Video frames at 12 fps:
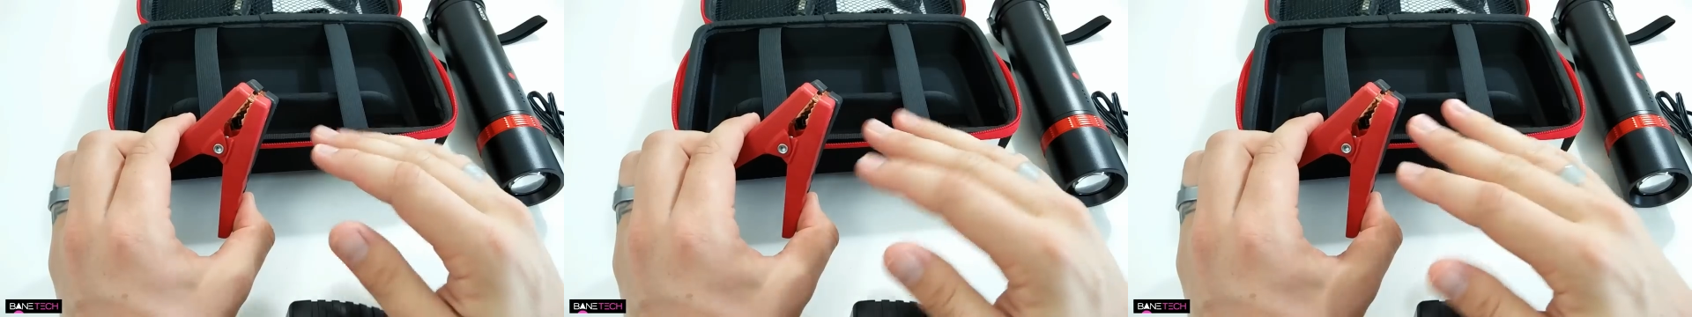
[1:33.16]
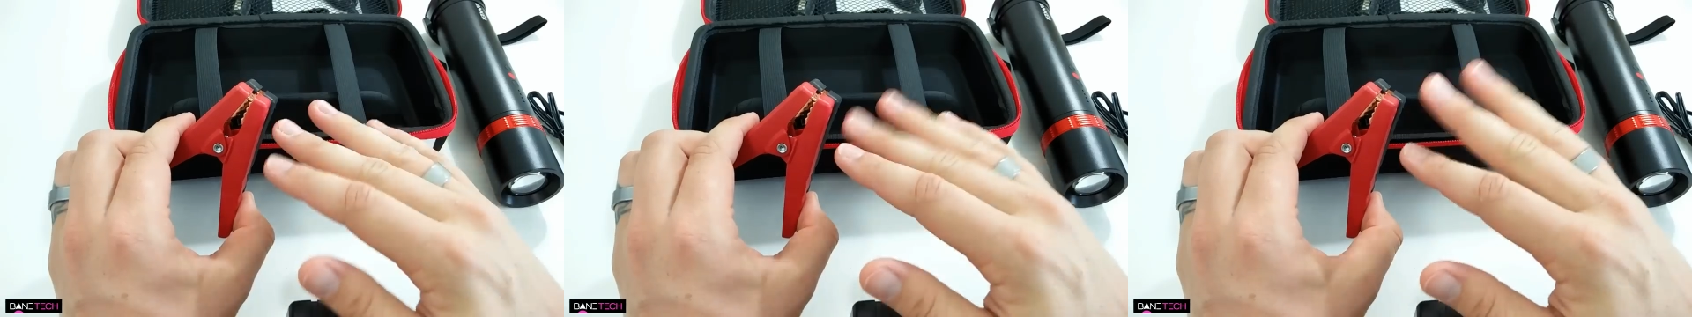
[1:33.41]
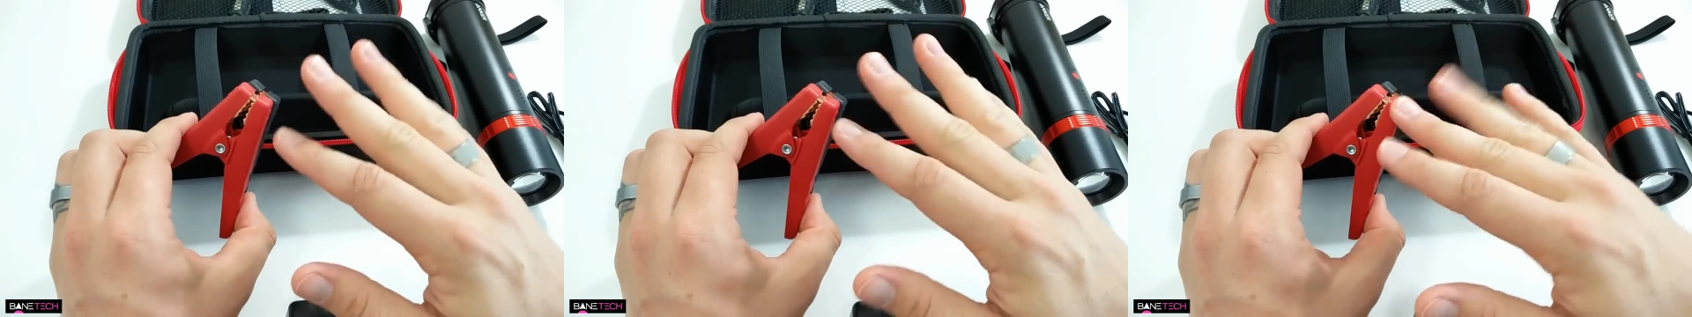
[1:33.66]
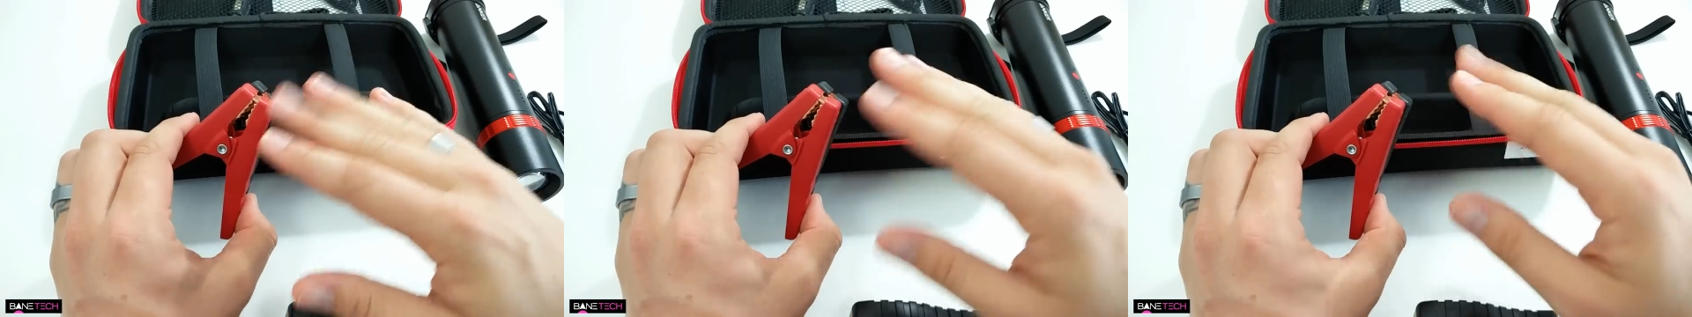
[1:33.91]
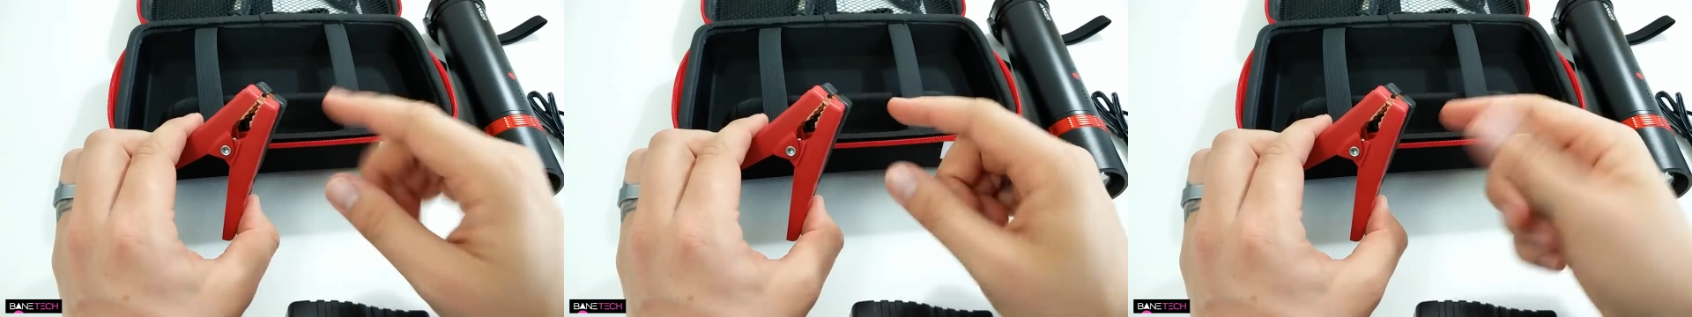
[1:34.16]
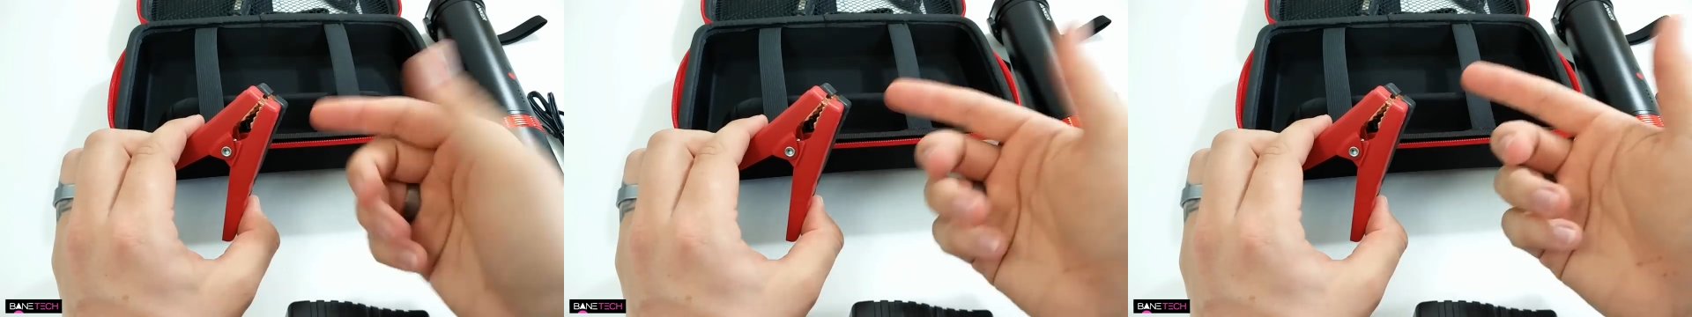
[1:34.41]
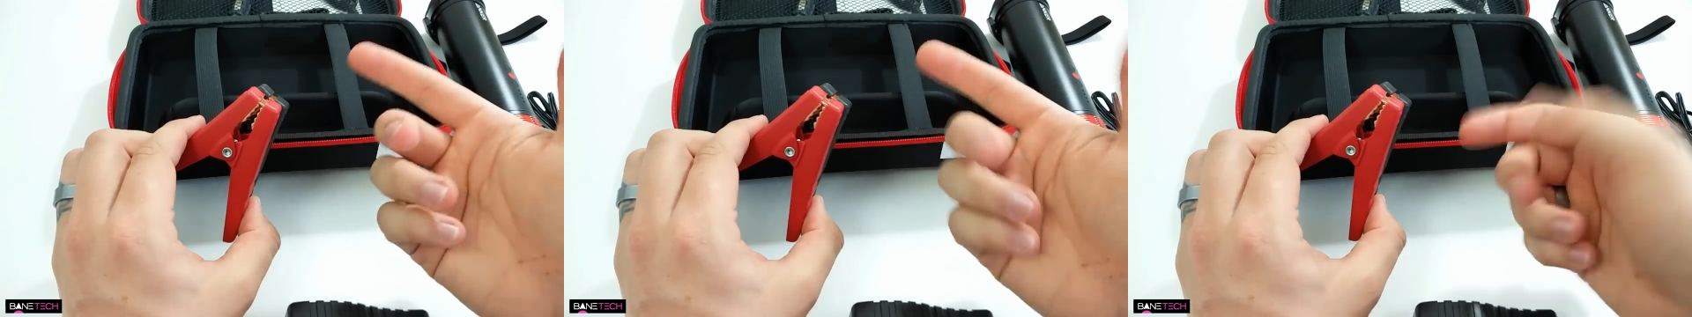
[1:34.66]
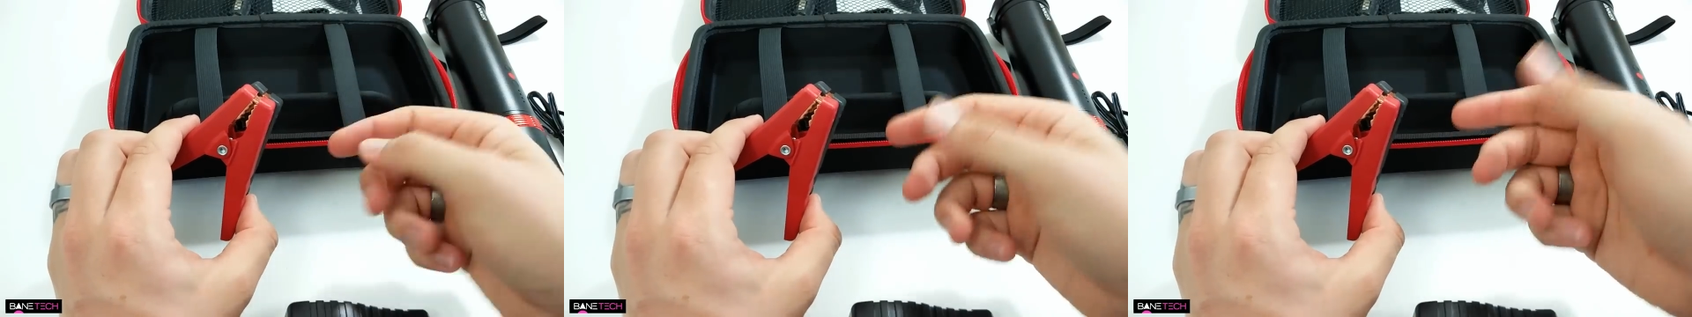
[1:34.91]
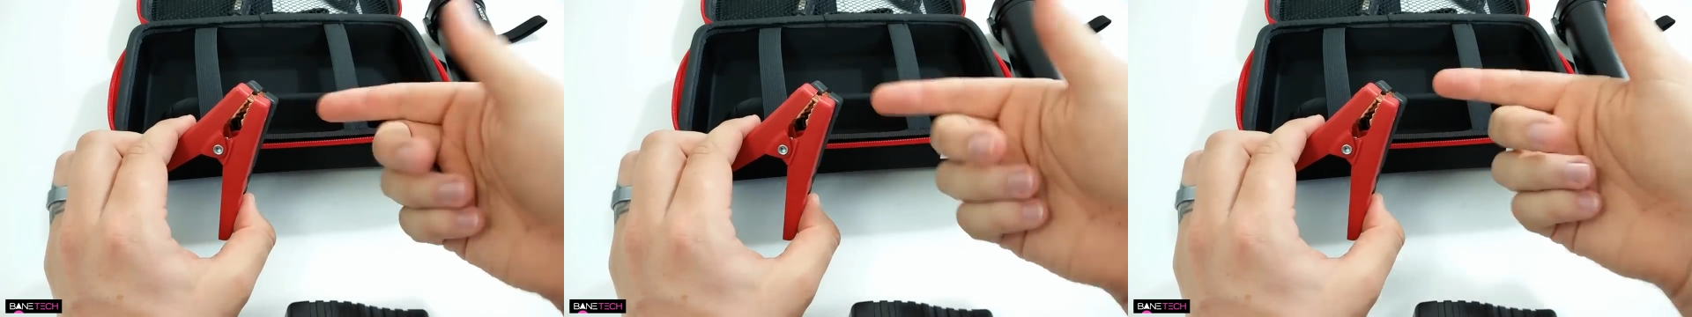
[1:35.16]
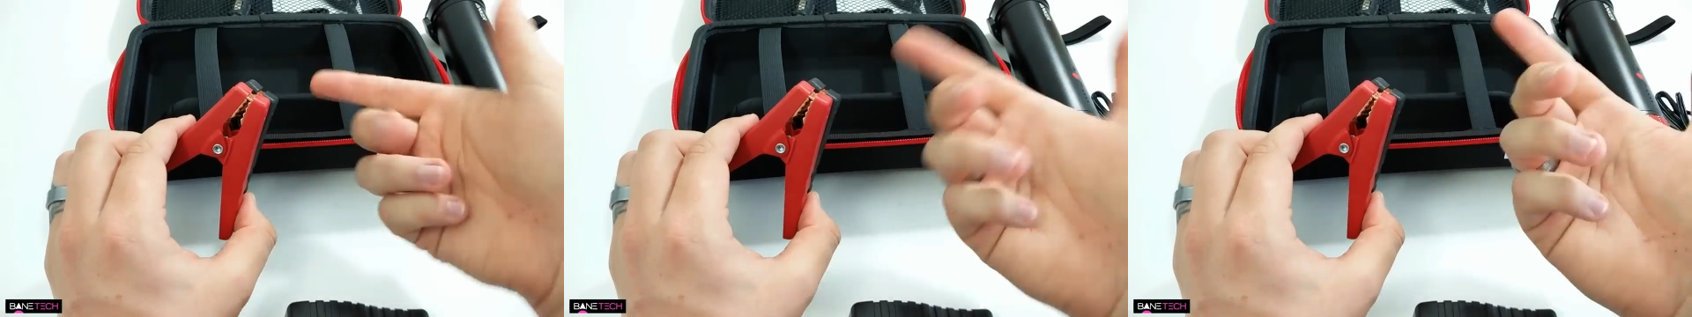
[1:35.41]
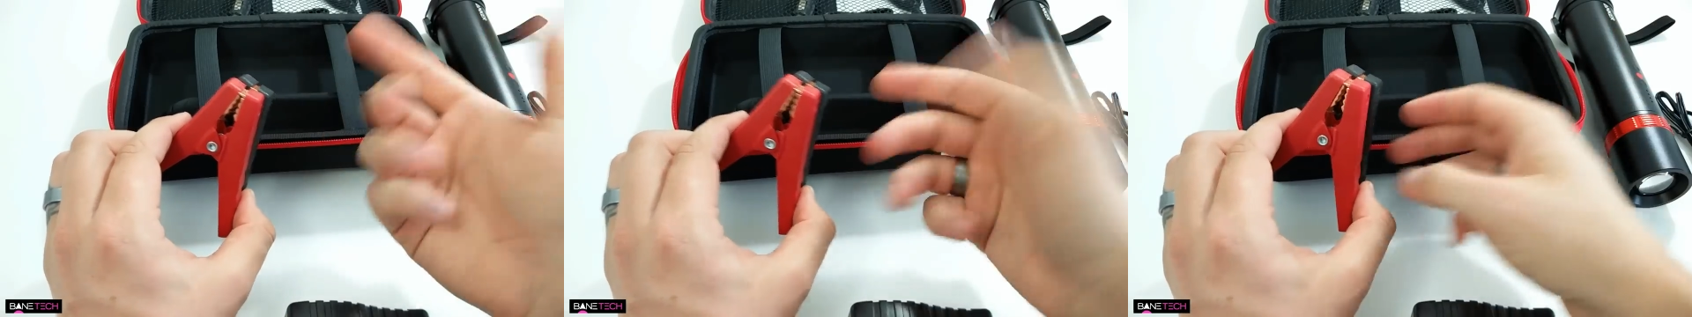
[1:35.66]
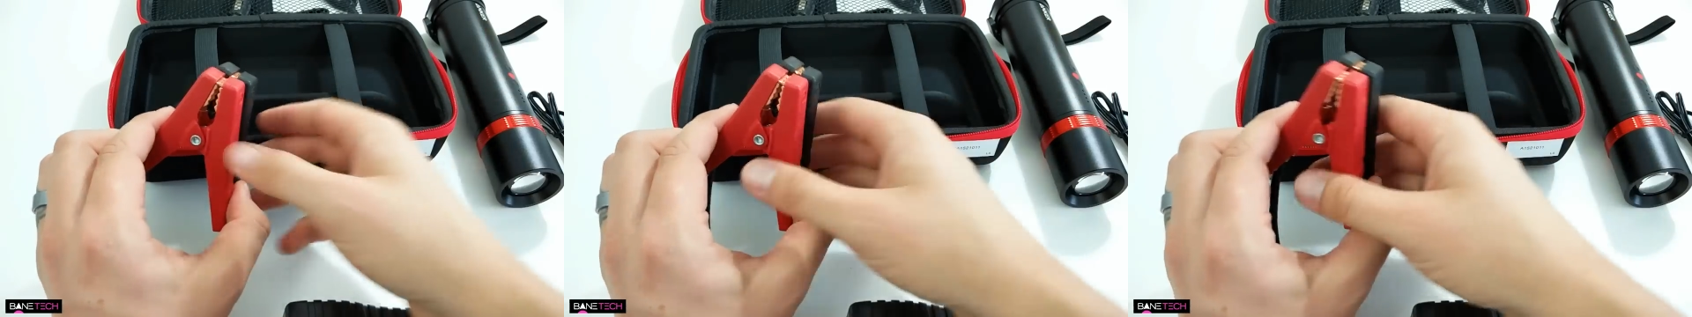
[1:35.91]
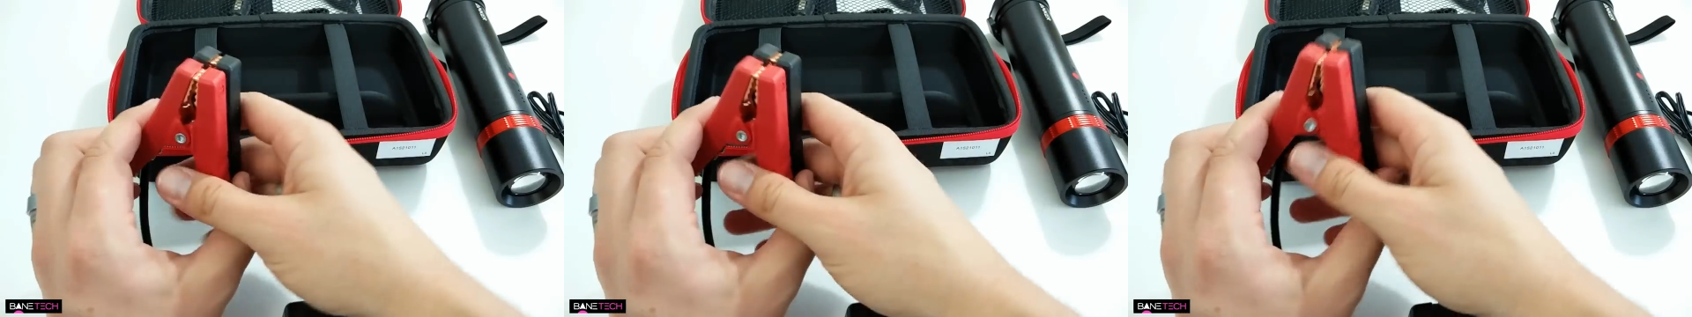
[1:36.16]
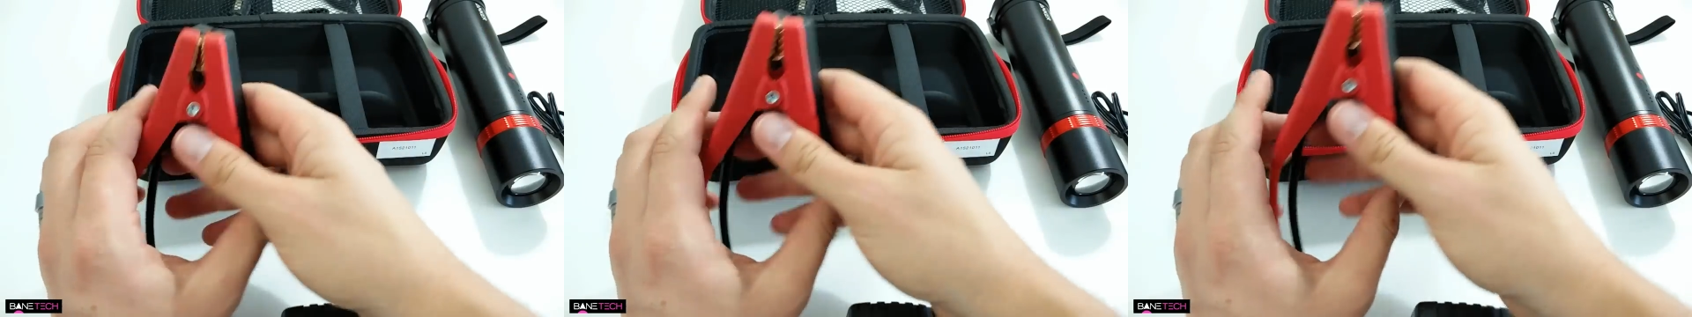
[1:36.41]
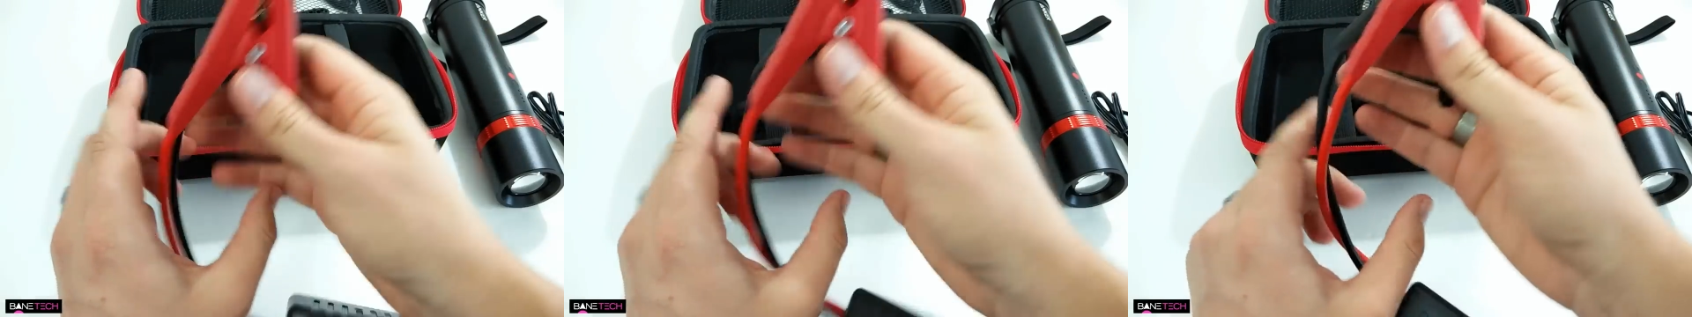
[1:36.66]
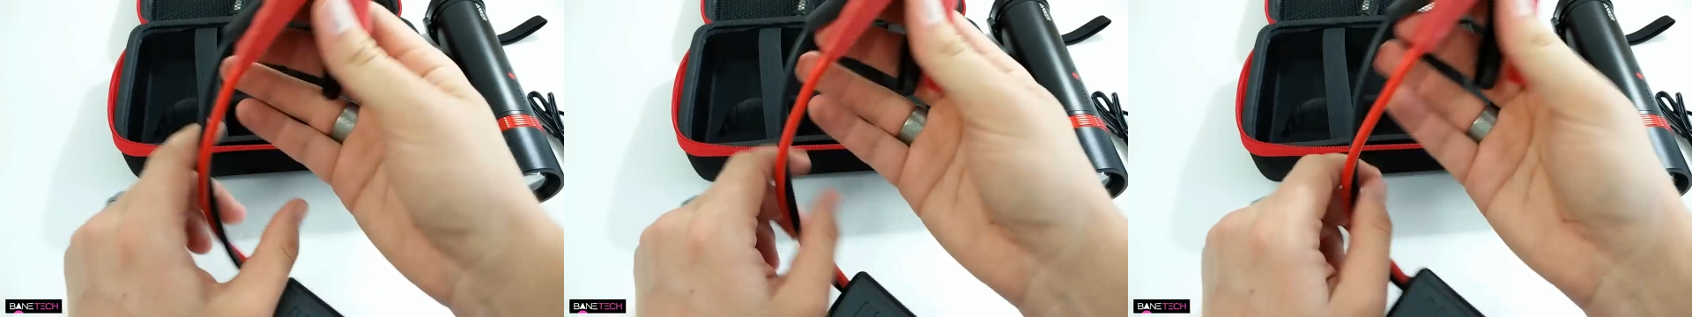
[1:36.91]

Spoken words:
(no speaker visible)